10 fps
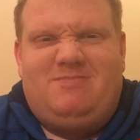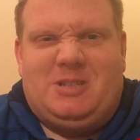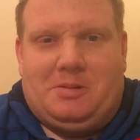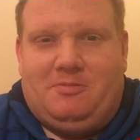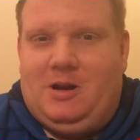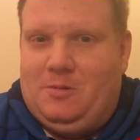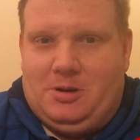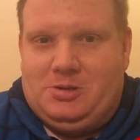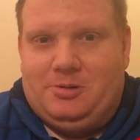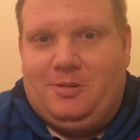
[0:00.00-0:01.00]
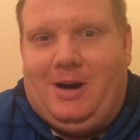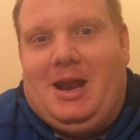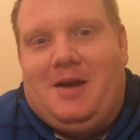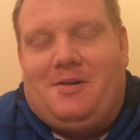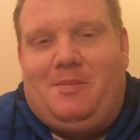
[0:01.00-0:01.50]
Don't really want to talk about
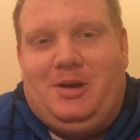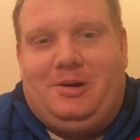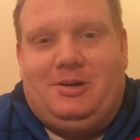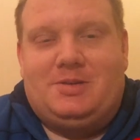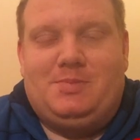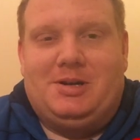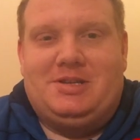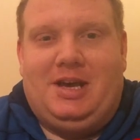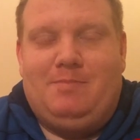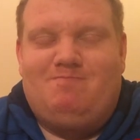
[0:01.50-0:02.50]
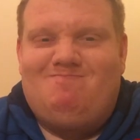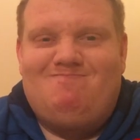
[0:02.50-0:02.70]
it if I'm being honest. My team,